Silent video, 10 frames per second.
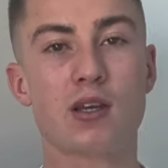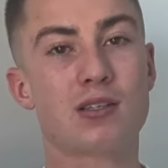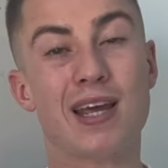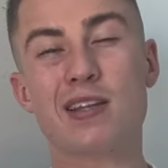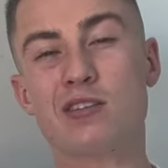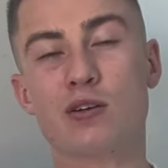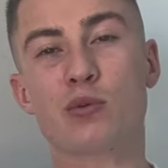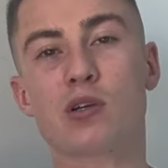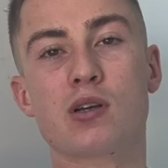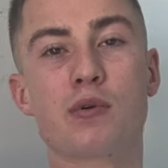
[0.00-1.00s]
tenants you're
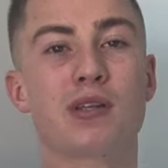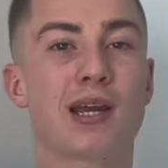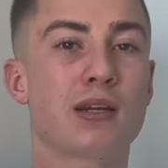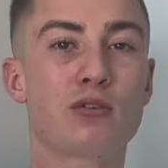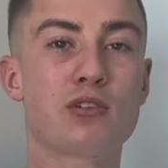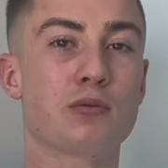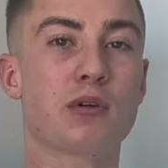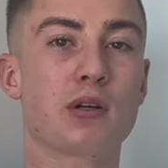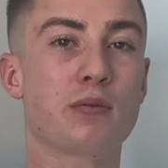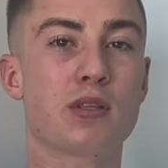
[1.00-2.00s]
working with, landlords you're
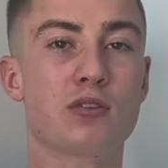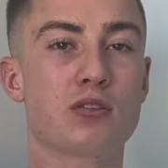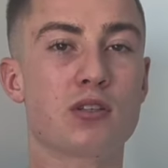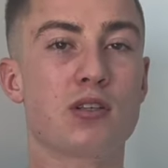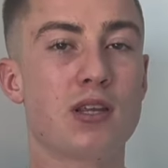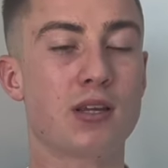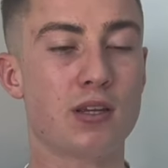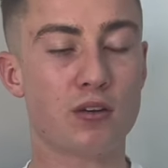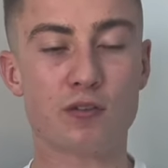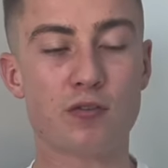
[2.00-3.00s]
working with, just
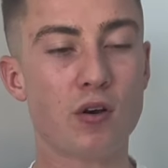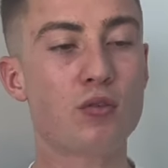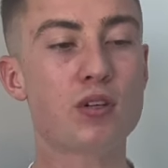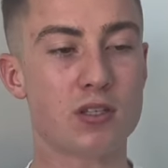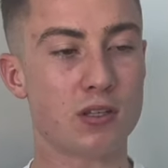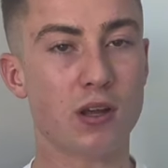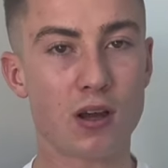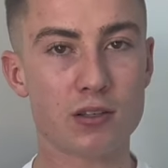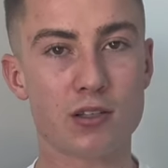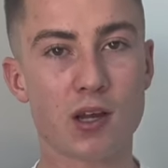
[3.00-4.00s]
your phone is
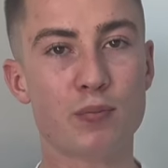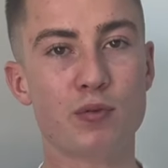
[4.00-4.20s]
non-stop.